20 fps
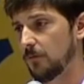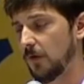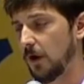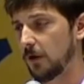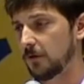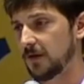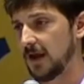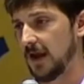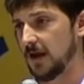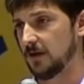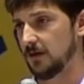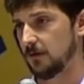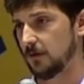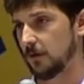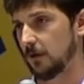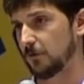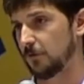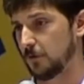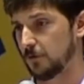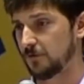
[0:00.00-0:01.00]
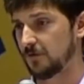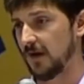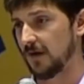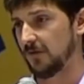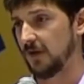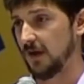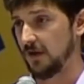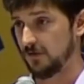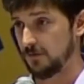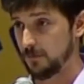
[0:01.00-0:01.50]
our first
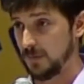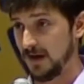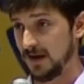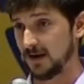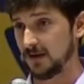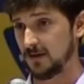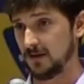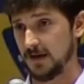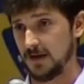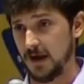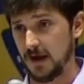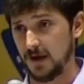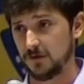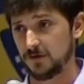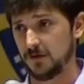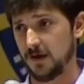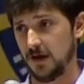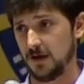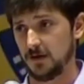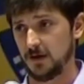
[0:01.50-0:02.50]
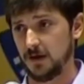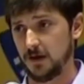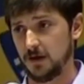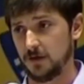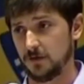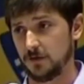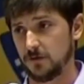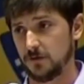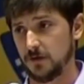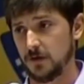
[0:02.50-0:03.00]
5 kids picked the next 10
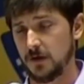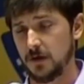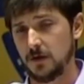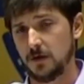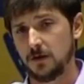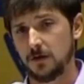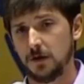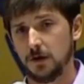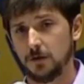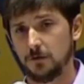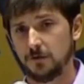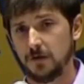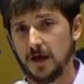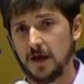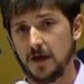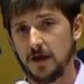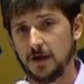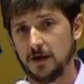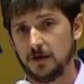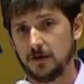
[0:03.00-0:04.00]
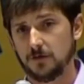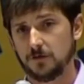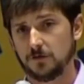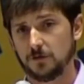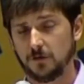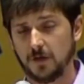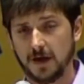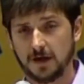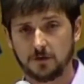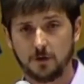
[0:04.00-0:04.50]
kids. They
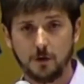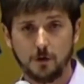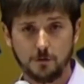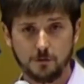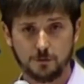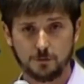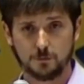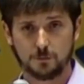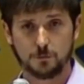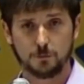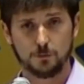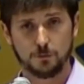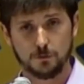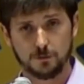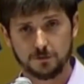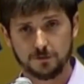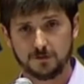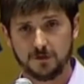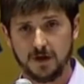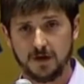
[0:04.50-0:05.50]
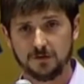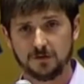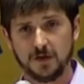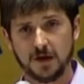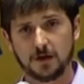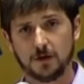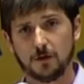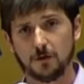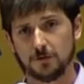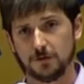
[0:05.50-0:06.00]
select all the rules. They
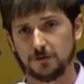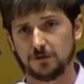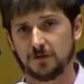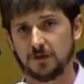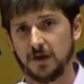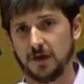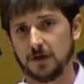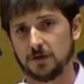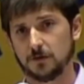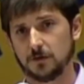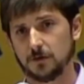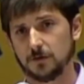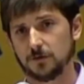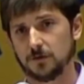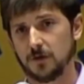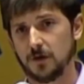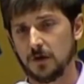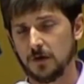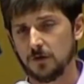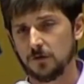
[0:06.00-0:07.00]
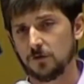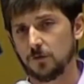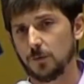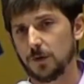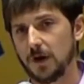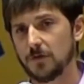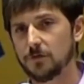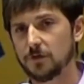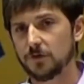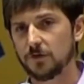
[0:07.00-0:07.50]
set all the standards. So
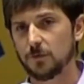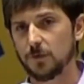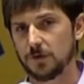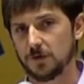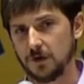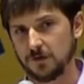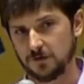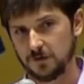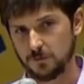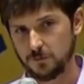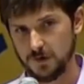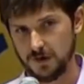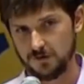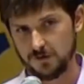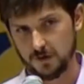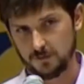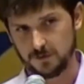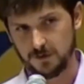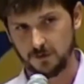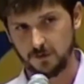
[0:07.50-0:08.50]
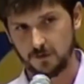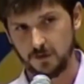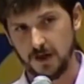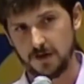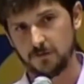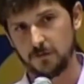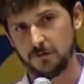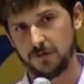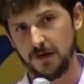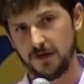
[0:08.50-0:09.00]
whenever someone doesn't reach up to the
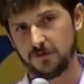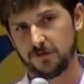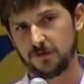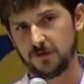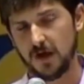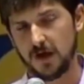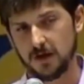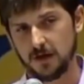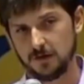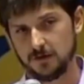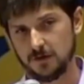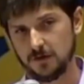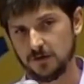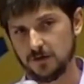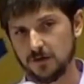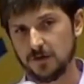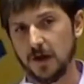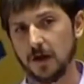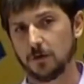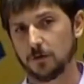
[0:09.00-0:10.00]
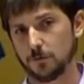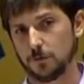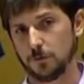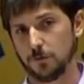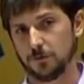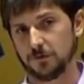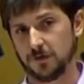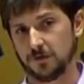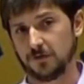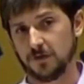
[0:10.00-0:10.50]
level they've set, it's their
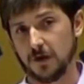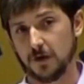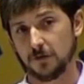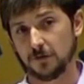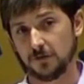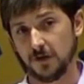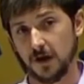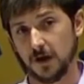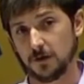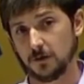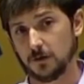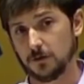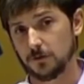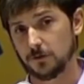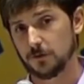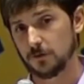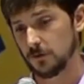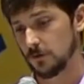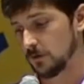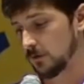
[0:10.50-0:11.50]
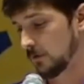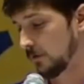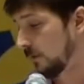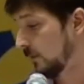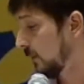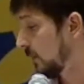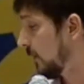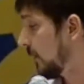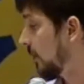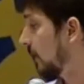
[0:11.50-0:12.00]
rules, it's their standards.
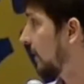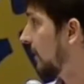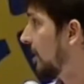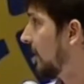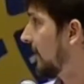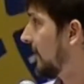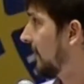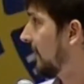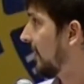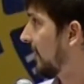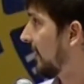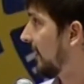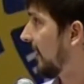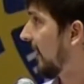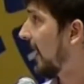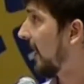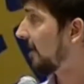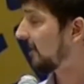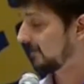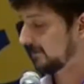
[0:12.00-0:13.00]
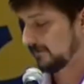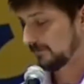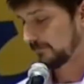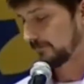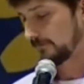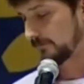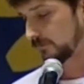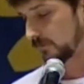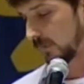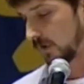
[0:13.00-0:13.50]
Okay.
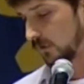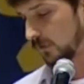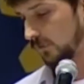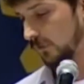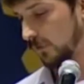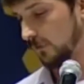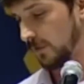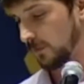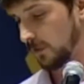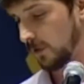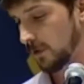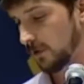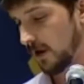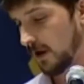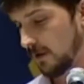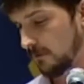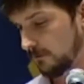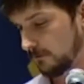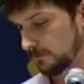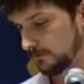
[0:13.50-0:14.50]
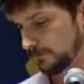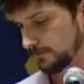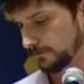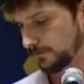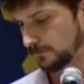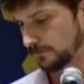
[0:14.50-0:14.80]
So the program